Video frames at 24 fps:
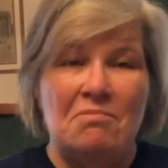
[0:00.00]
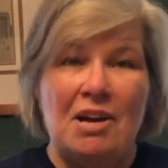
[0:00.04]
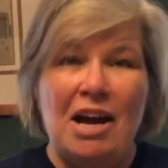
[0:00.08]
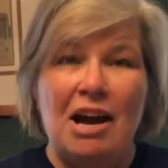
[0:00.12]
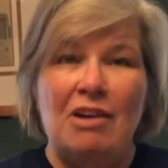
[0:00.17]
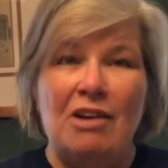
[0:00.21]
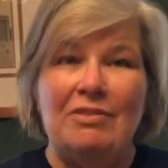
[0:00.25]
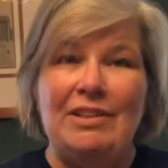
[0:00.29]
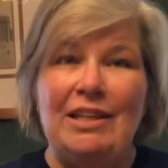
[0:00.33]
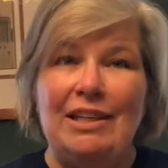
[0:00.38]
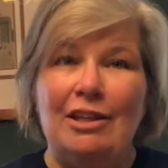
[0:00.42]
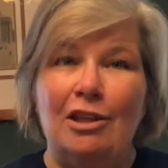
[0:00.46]

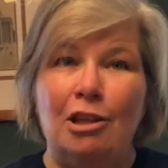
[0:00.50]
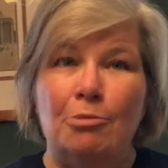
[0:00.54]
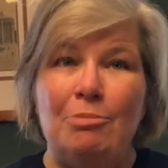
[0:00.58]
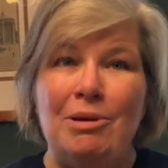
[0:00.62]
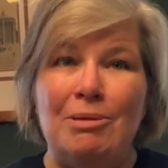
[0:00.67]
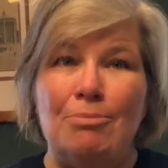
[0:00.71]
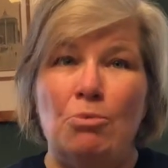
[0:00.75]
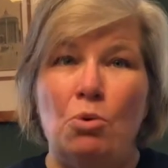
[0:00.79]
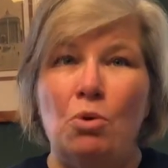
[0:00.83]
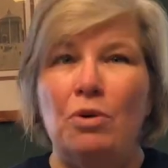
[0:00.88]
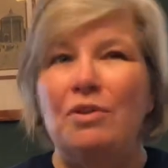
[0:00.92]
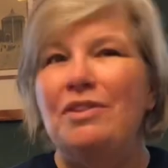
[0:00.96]
I'll need a little
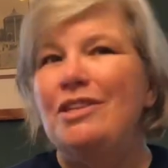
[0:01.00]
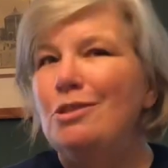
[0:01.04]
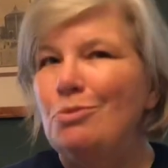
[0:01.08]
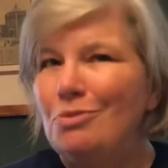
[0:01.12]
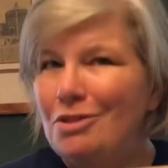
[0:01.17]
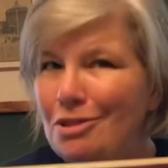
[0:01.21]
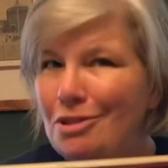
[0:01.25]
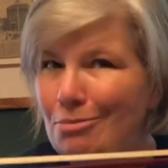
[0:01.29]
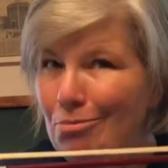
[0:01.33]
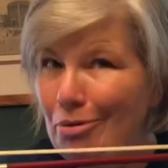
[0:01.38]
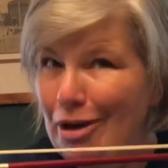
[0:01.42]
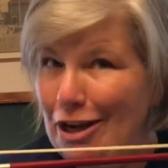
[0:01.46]
bit more. This
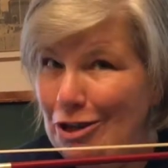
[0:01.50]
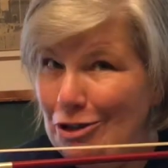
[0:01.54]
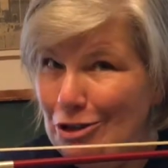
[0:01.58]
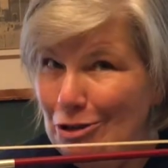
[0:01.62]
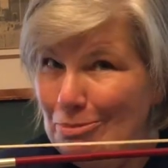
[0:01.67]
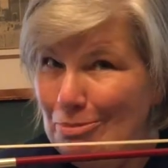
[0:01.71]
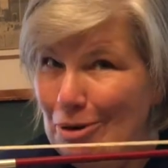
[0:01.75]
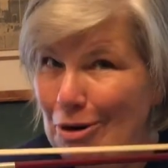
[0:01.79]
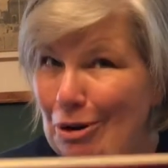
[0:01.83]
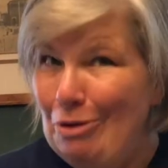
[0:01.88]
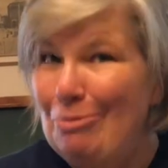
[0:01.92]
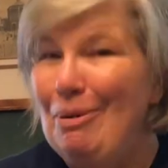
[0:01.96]
was a brand new
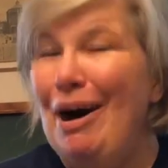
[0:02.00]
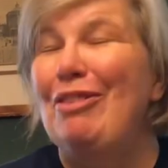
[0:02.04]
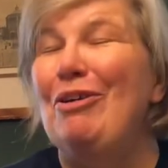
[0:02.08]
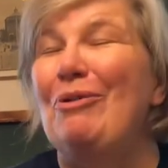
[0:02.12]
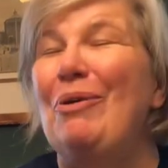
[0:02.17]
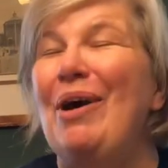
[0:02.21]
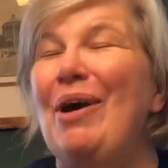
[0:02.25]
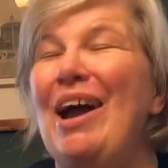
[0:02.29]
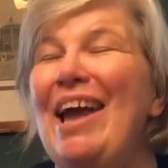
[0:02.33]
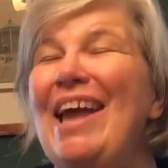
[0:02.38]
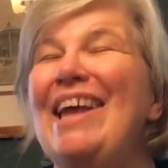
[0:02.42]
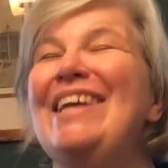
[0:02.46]
bow, by the
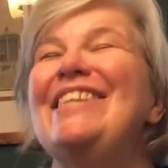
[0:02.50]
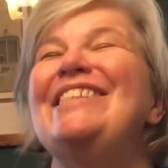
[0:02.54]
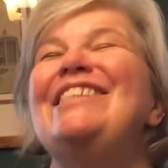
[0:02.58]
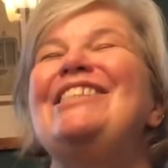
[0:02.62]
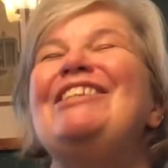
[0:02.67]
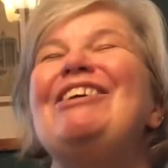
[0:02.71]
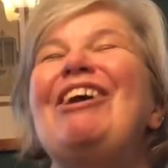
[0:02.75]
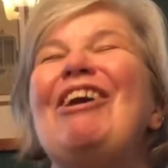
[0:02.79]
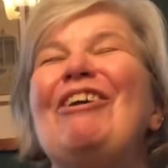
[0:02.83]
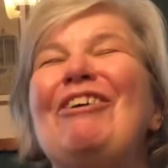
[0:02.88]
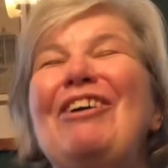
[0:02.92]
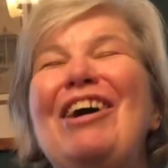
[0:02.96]
way.
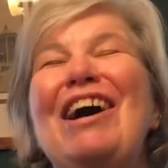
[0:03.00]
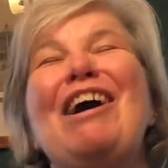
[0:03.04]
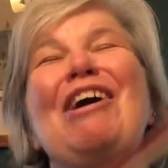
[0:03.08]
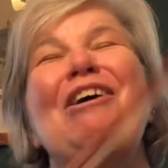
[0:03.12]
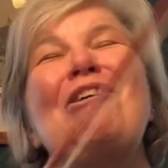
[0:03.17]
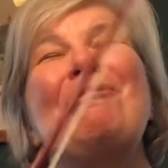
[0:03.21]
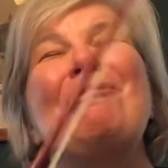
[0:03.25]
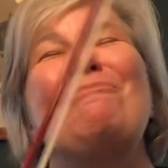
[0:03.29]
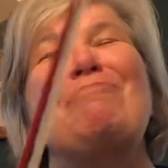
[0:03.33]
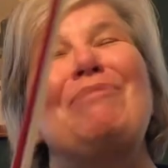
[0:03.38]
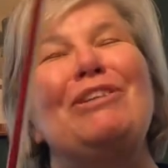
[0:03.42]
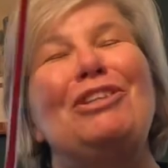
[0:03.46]

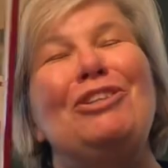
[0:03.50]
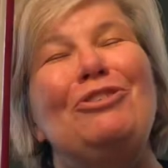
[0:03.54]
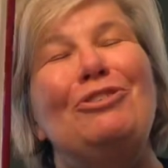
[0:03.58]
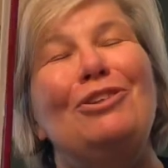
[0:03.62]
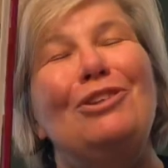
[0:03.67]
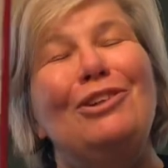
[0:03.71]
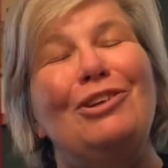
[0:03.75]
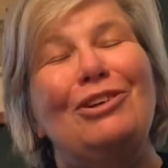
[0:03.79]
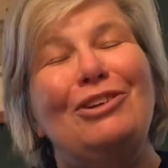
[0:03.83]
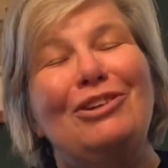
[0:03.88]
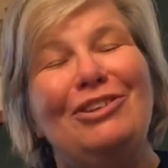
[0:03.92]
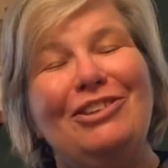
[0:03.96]
But you'll
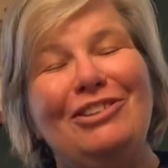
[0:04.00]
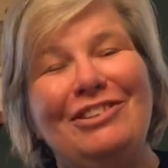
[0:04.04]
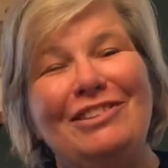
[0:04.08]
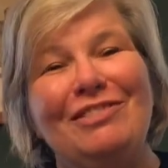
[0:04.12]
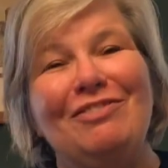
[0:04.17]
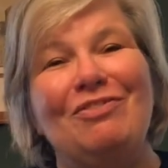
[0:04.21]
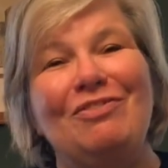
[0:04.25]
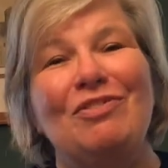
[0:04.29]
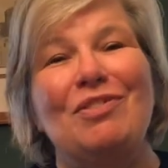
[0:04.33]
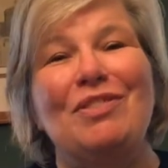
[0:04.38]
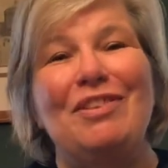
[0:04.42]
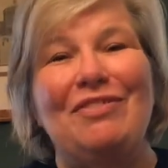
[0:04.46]
learn
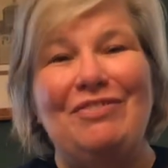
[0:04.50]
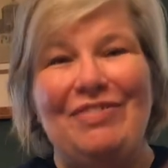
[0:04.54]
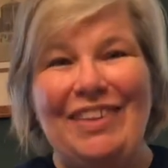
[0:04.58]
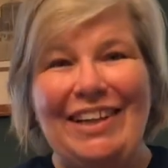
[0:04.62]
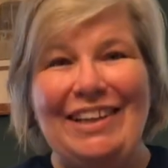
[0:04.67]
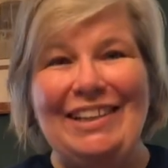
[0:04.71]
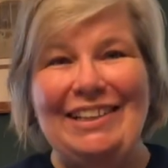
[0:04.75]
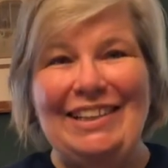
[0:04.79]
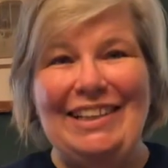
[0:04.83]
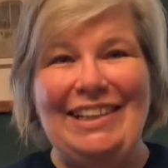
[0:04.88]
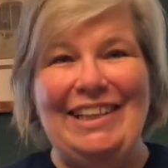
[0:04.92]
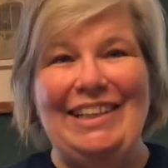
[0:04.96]
from the
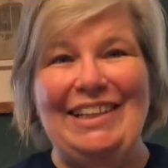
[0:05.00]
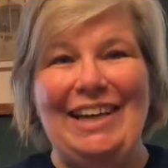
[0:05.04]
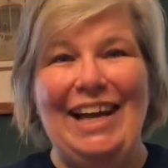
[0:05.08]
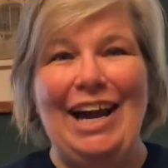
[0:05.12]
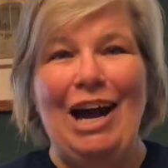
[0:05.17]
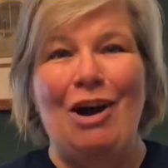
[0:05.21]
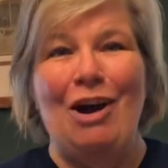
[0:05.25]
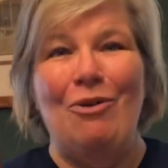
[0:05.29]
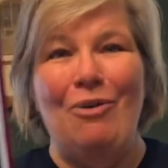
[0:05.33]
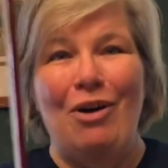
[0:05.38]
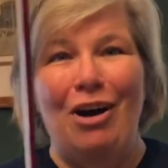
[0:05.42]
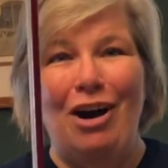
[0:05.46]
feeling
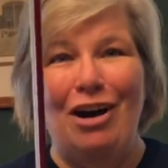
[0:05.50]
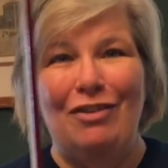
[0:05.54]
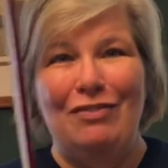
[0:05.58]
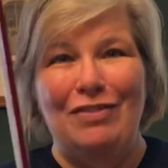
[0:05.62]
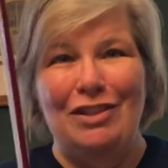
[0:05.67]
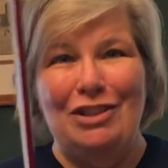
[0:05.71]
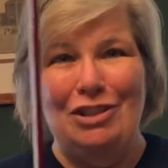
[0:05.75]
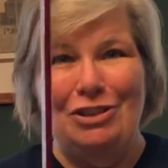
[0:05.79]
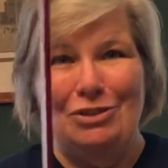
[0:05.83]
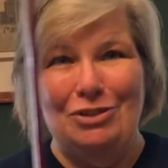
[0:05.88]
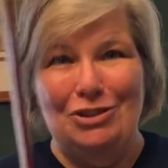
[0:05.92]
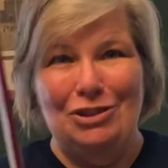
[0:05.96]
how
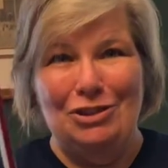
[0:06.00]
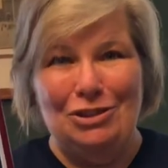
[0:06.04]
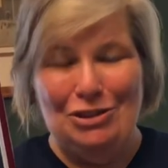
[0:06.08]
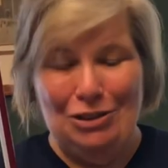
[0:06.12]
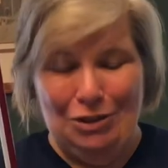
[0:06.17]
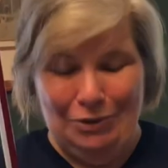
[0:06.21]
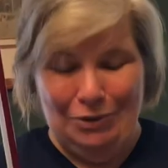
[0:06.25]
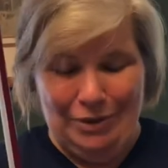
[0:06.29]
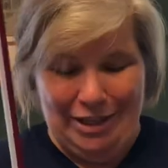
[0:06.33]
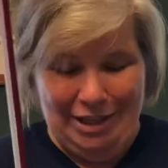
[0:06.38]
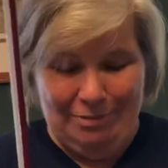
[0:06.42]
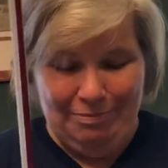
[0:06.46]
often you should
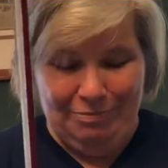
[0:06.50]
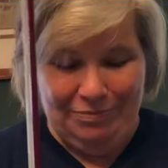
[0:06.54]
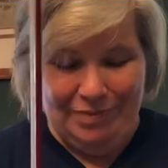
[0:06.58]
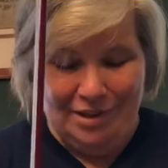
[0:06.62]
do it.